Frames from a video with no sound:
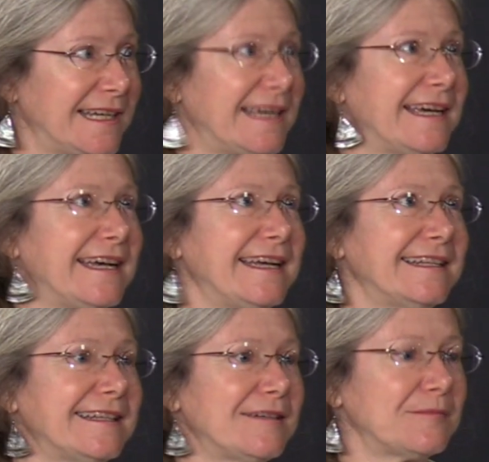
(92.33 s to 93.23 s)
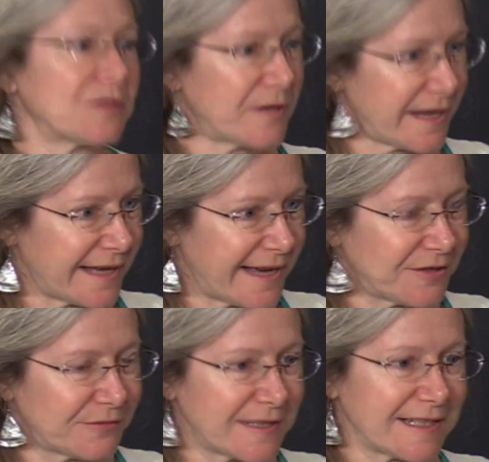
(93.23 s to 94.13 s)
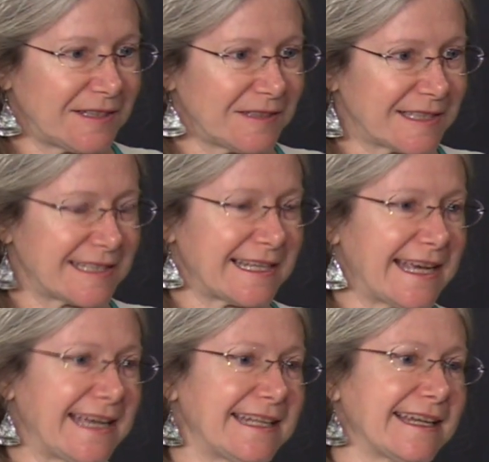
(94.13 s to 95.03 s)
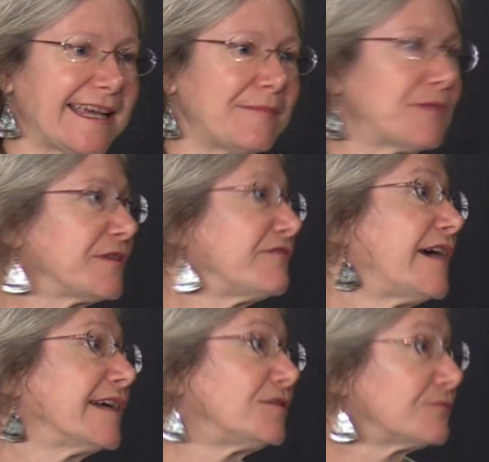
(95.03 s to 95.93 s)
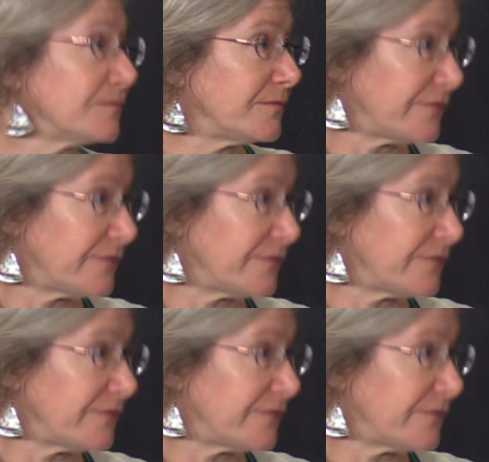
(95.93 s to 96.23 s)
And so I gathered results, and I came out with a final